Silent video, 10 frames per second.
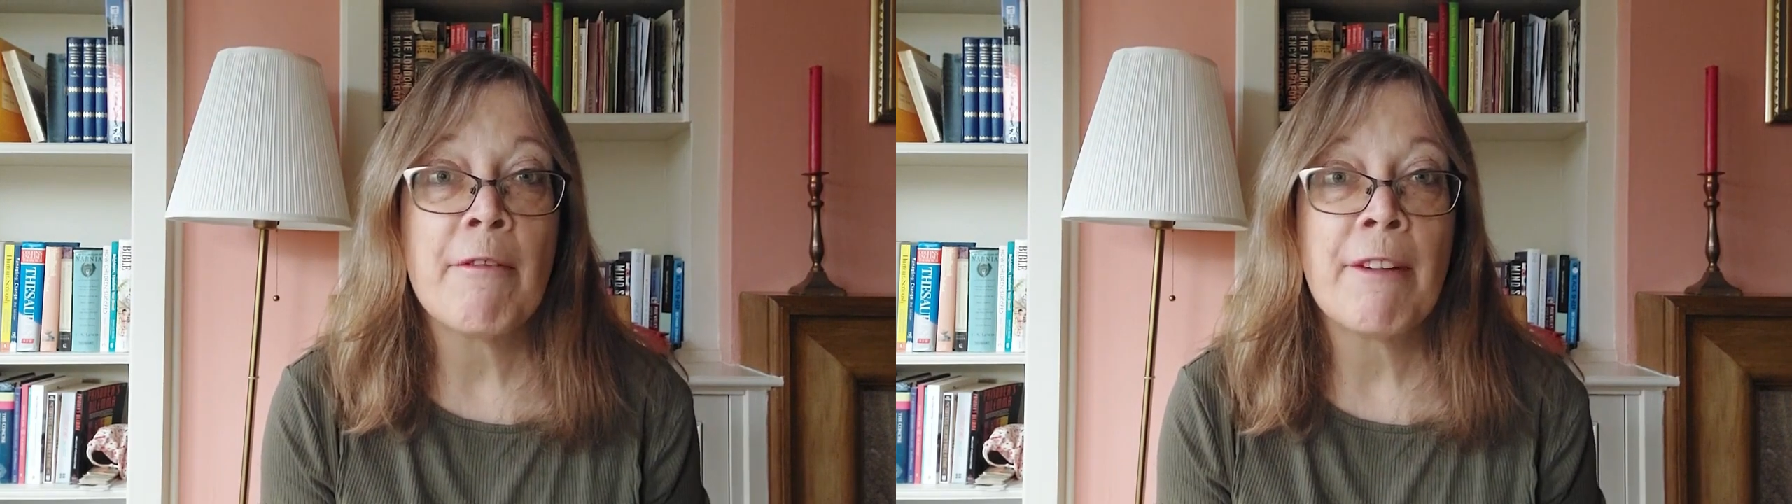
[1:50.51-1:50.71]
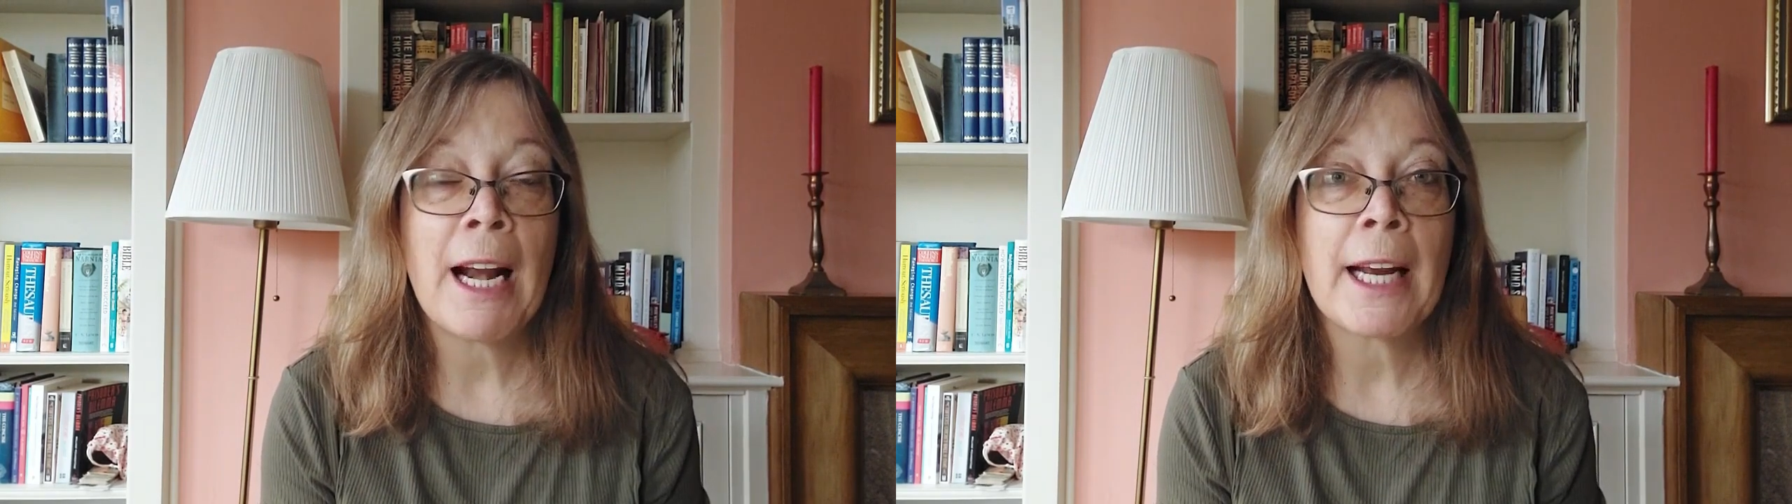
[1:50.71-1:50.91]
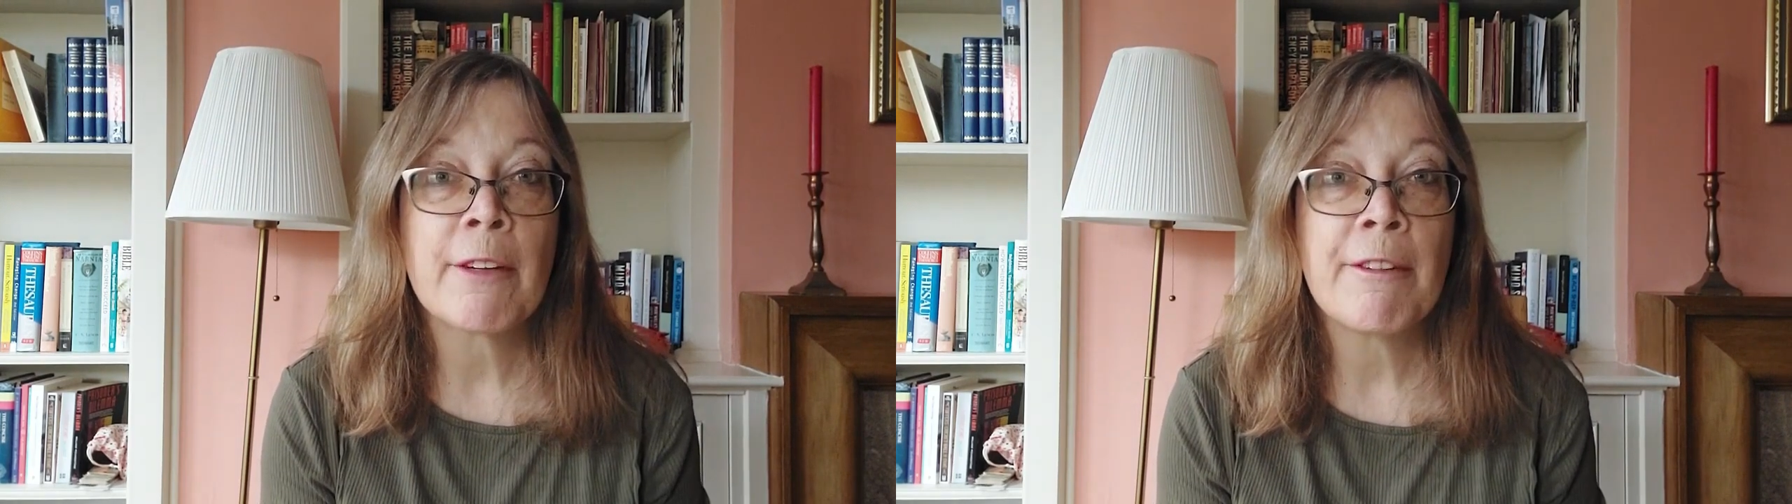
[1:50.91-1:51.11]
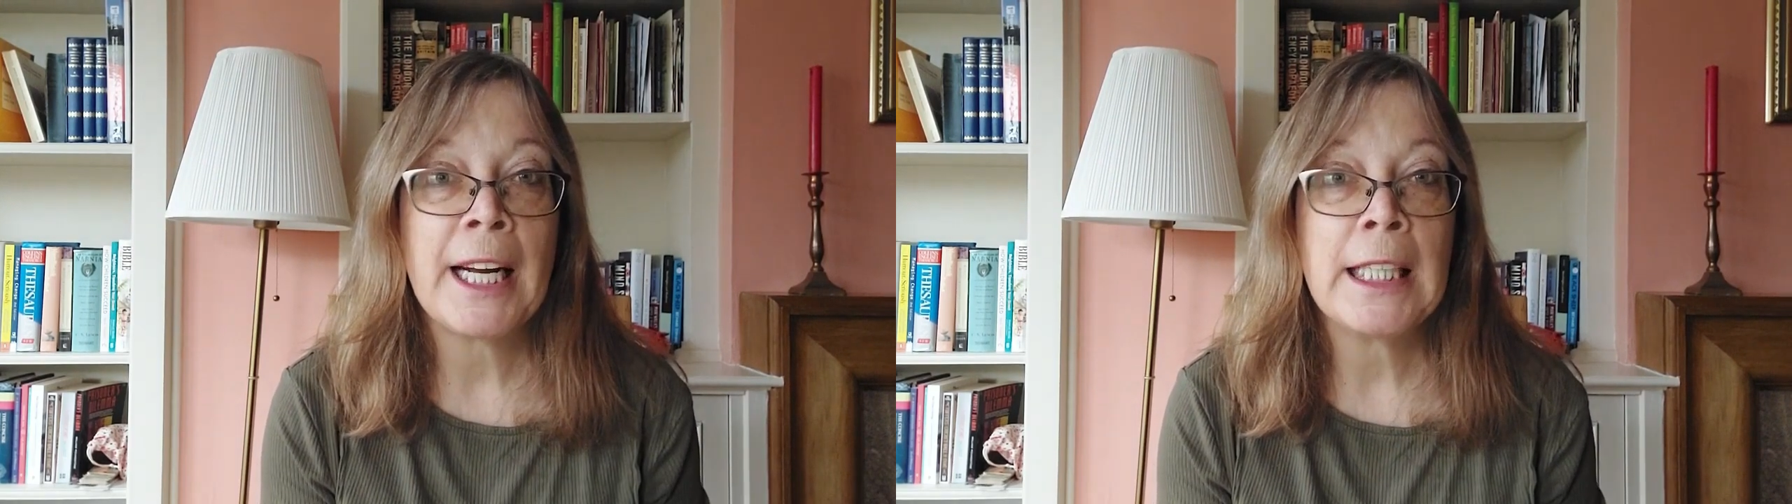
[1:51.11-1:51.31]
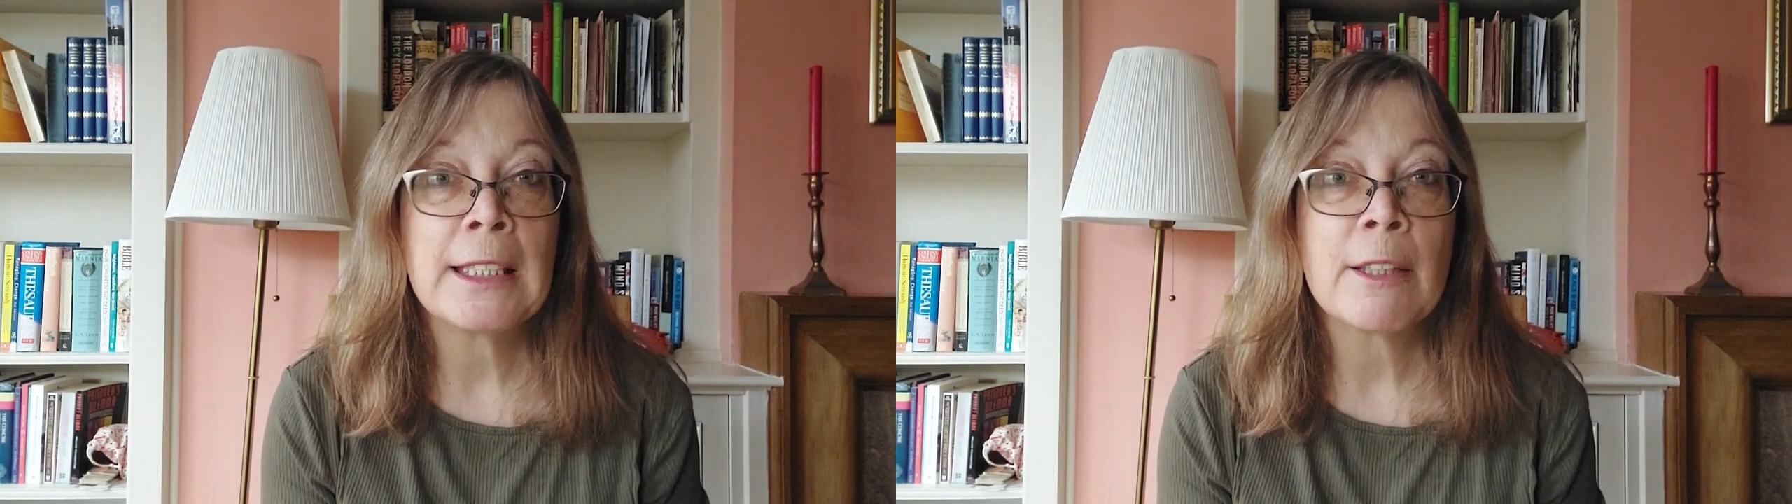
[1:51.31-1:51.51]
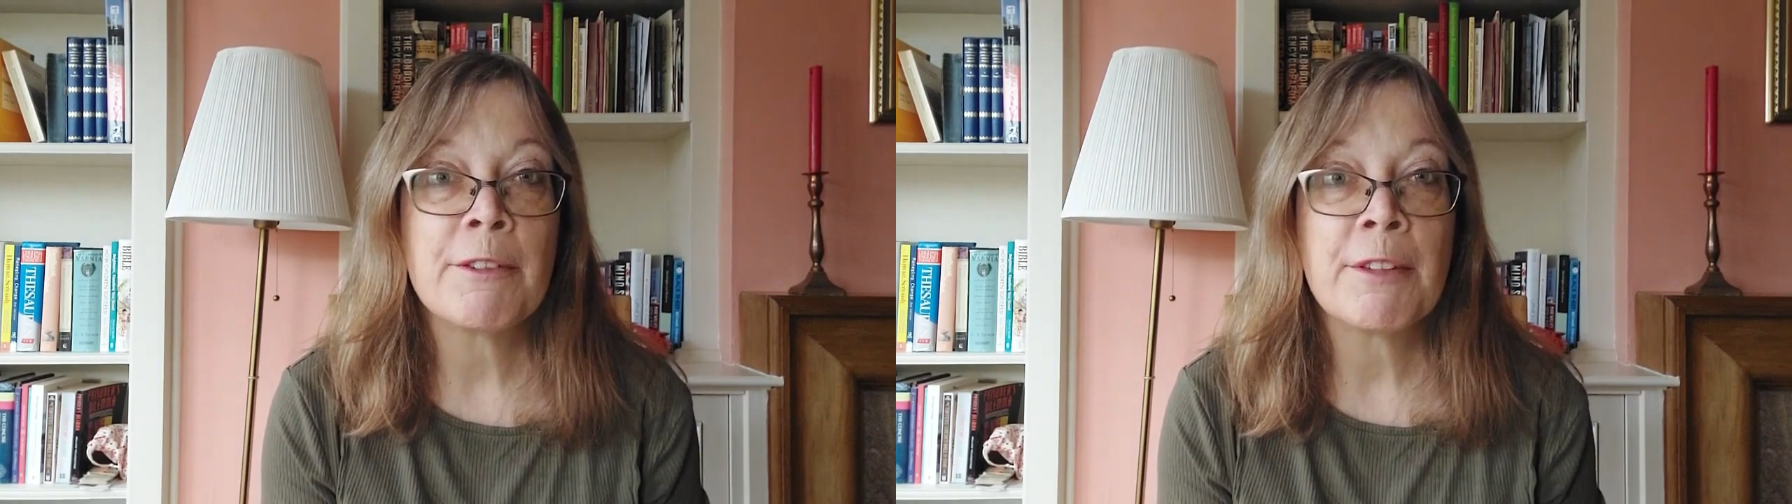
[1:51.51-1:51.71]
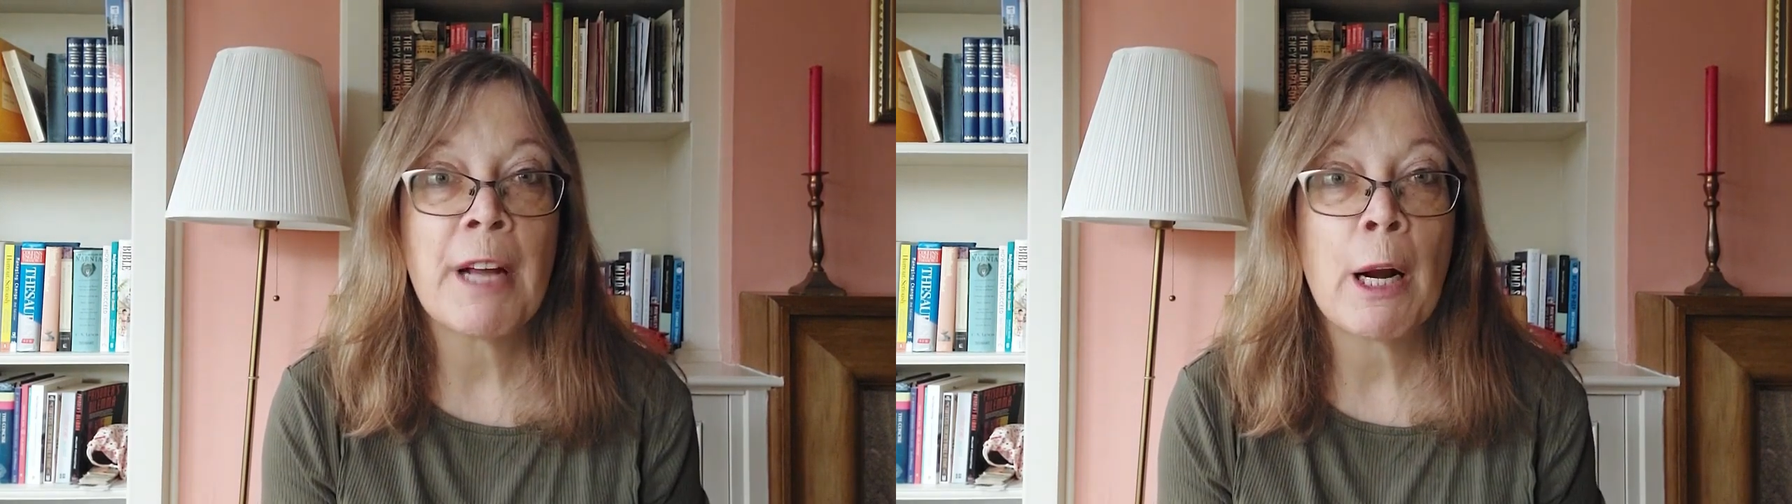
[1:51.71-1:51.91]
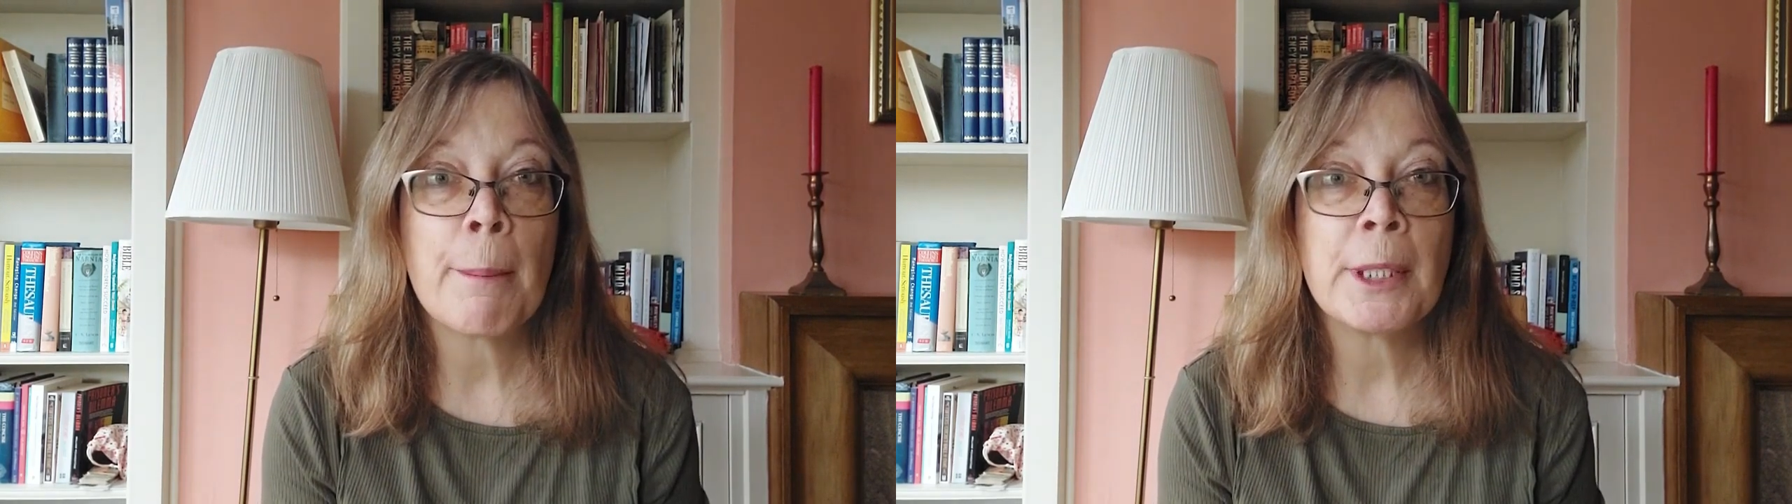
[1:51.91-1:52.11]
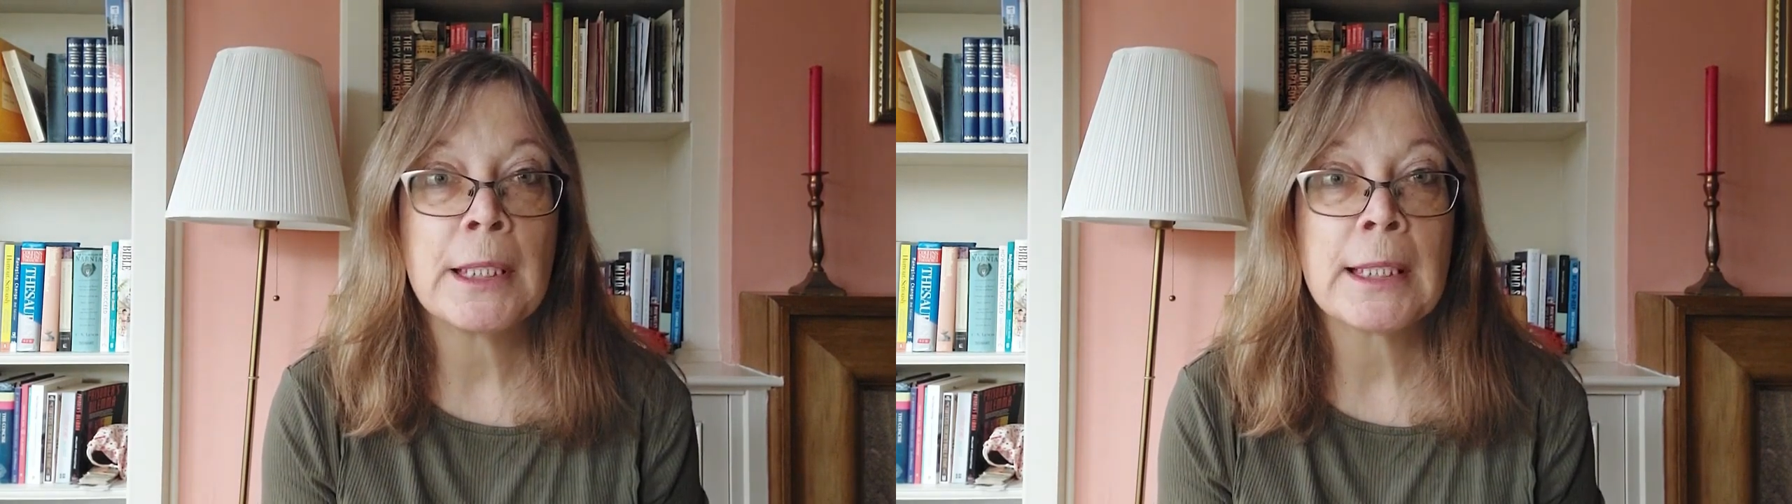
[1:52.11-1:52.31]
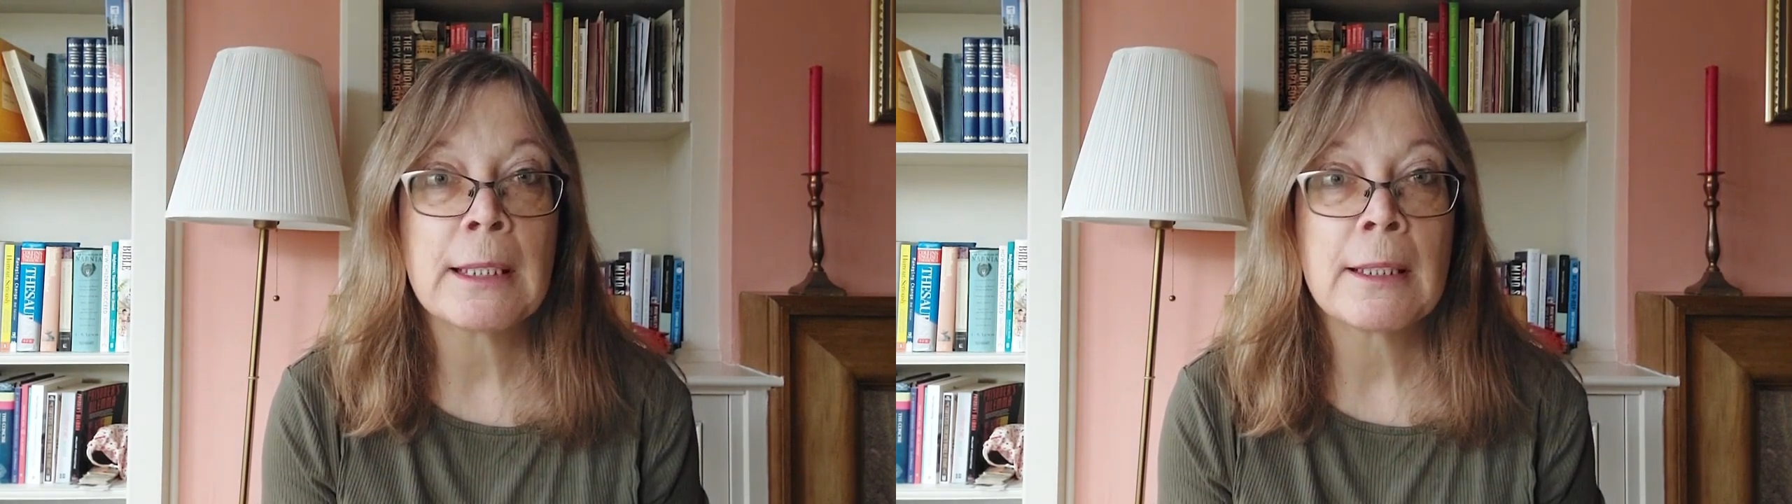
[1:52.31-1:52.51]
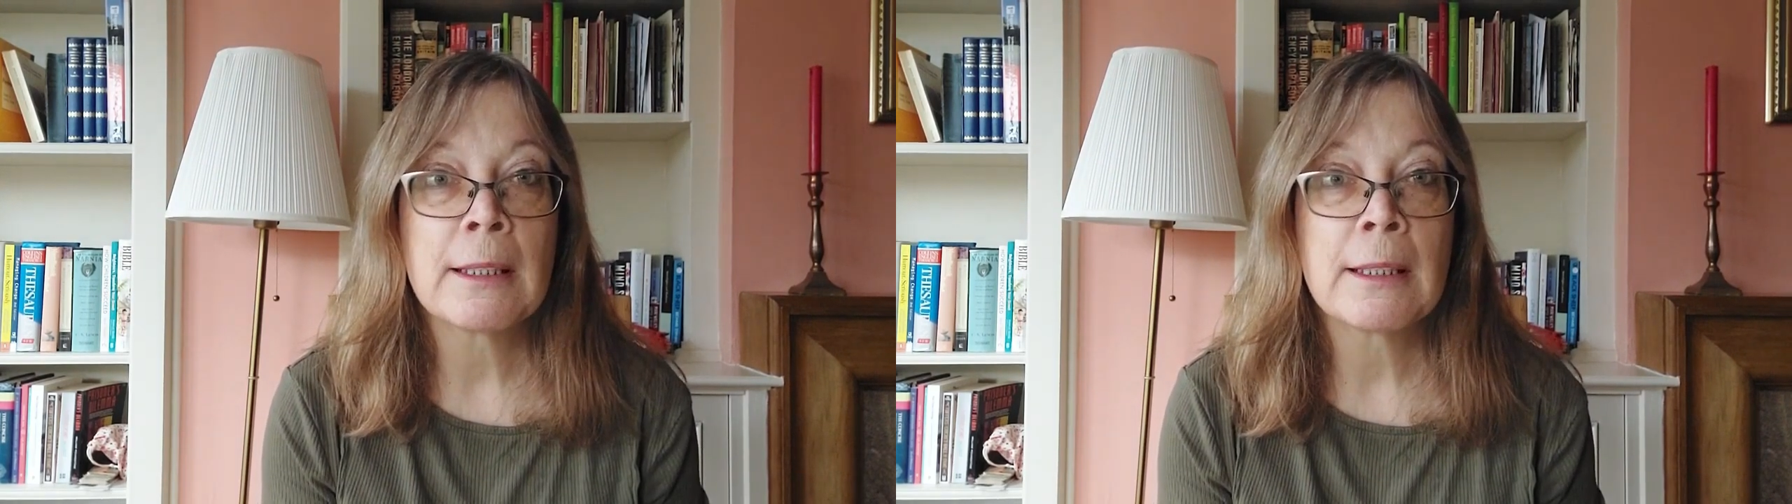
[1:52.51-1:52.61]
phallic phase of development.